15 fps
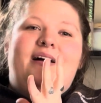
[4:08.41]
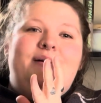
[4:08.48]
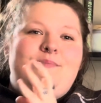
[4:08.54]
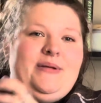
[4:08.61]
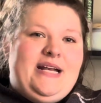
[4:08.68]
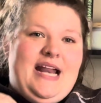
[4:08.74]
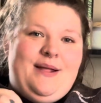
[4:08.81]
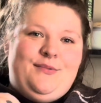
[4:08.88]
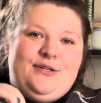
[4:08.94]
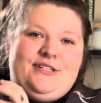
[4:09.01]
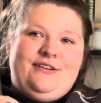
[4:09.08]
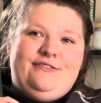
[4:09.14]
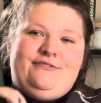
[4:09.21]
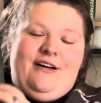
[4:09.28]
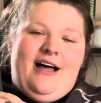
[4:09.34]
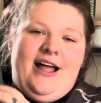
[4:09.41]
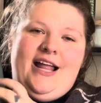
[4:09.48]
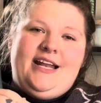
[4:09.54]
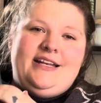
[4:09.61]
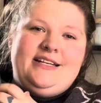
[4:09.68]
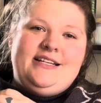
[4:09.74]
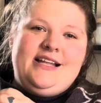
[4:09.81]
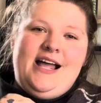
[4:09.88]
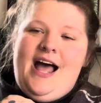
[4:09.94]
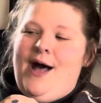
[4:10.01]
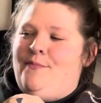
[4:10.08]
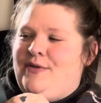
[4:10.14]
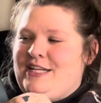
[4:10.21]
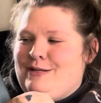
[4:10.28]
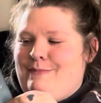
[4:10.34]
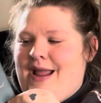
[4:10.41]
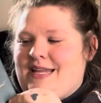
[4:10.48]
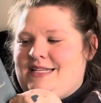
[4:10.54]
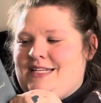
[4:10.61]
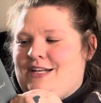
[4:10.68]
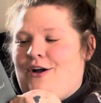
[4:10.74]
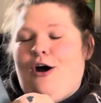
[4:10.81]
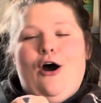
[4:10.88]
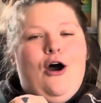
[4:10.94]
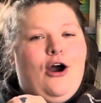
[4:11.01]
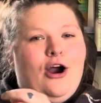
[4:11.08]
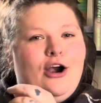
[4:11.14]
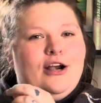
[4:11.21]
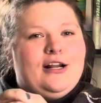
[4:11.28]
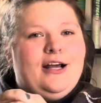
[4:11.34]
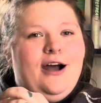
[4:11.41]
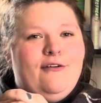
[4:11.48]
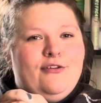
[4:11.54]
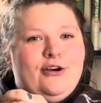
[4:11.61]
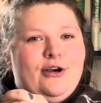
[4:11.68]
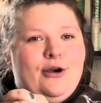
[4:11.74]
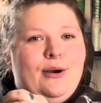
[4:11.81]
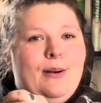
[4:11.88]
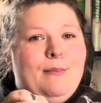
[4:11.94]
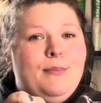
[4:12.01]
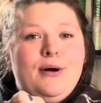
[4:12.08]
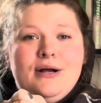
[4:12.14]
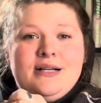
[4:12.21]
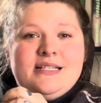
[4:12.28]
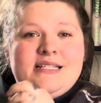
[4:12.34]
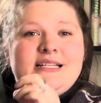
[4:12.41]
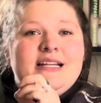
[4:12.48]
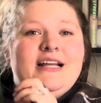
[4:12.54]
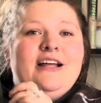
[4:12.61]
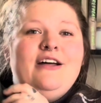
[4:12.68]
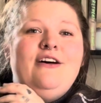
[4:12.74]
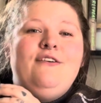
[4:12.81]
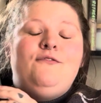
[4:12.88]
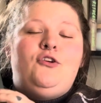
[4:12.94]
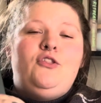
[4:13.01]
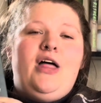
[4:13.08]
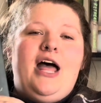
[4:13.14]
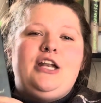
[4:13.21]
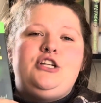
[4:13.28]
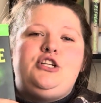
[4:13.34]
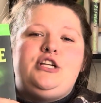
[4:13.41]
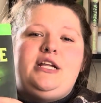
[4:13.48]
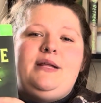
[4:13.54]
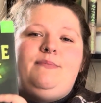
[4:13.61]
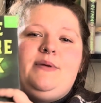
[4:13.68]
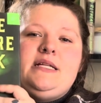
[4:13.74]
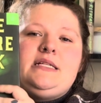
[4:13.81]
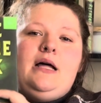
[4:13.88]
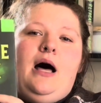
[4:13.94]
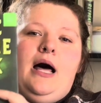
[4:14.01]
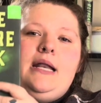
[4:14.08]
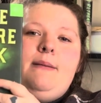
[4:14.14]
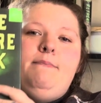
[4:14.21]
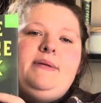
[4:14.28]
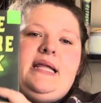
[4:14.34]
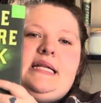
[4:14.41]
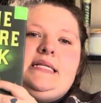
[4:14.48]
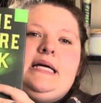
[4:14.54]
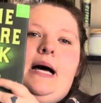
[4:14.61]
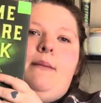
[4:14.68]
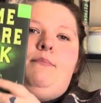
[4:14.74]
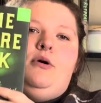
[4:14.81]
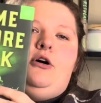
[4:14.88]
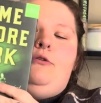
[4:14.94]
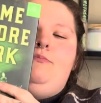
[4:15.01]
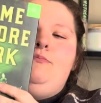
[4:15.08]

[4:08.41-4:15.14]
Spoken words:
being able to find these amazing hardcover books for that cheap is unbeatable.